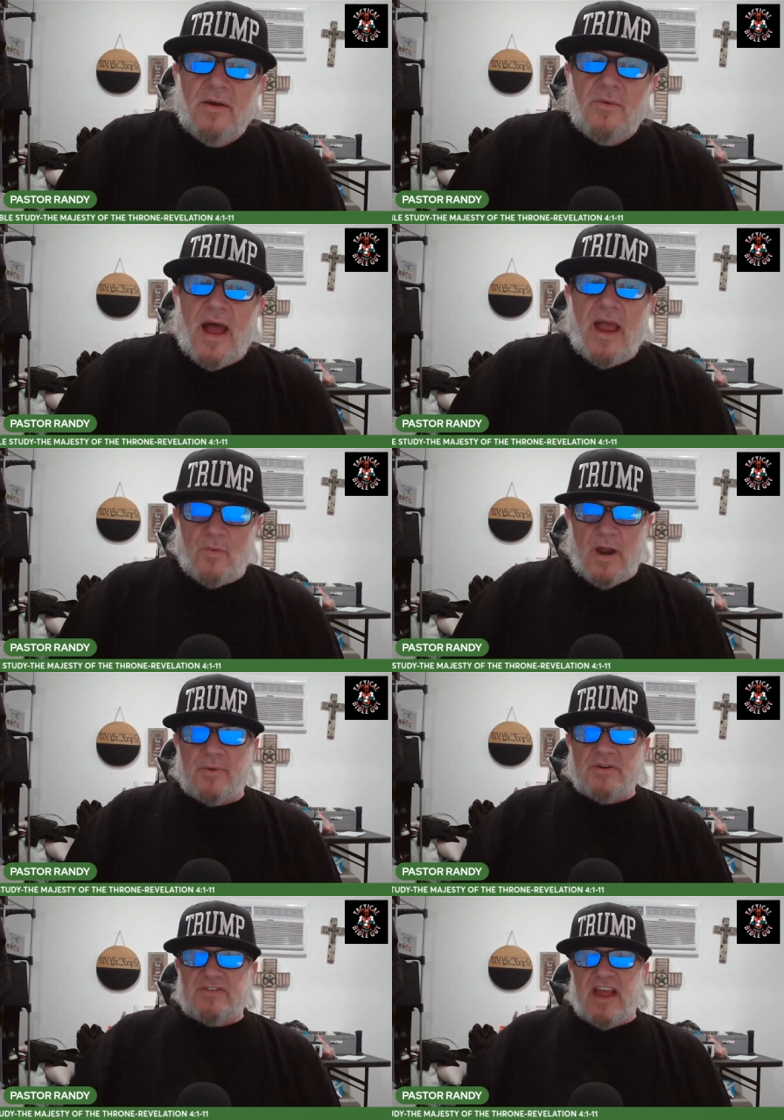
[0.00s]
right?
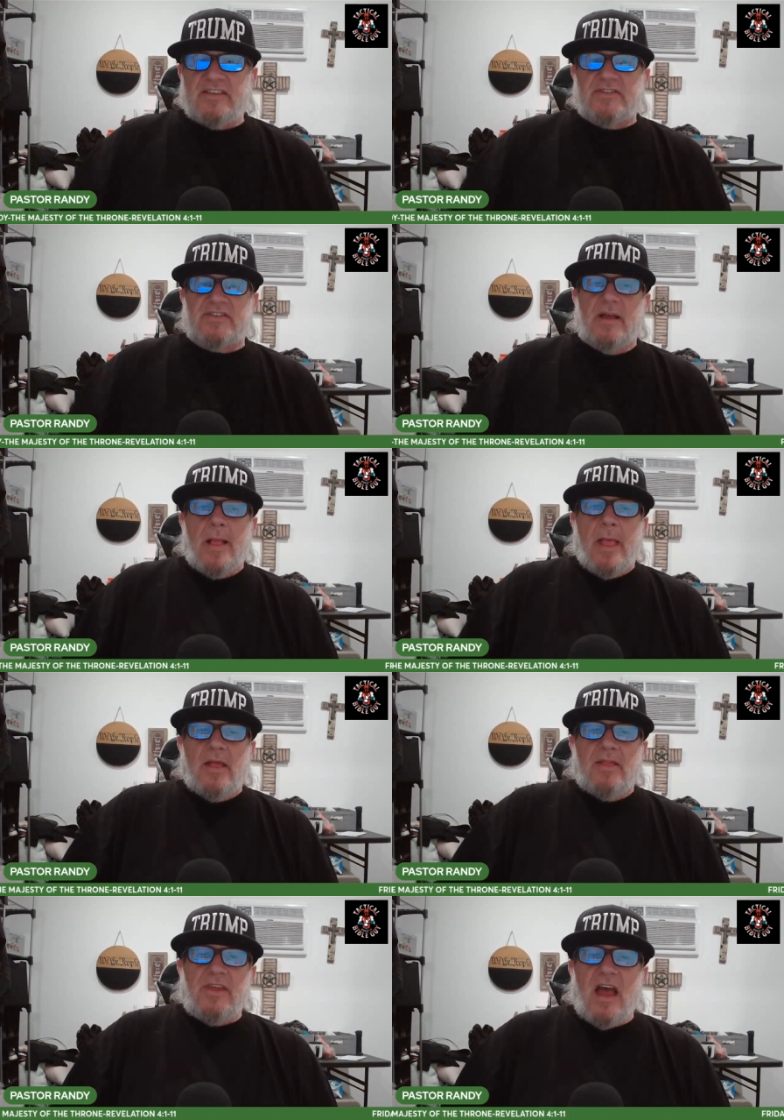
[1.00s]
Represents
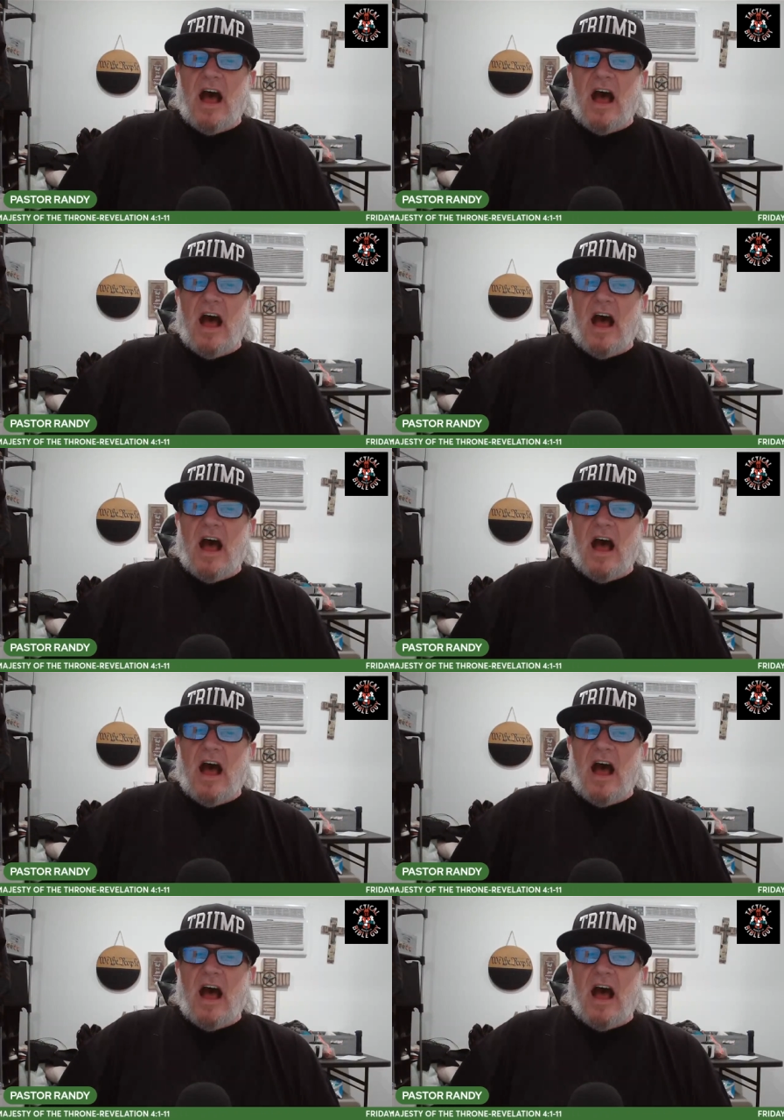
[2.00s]
the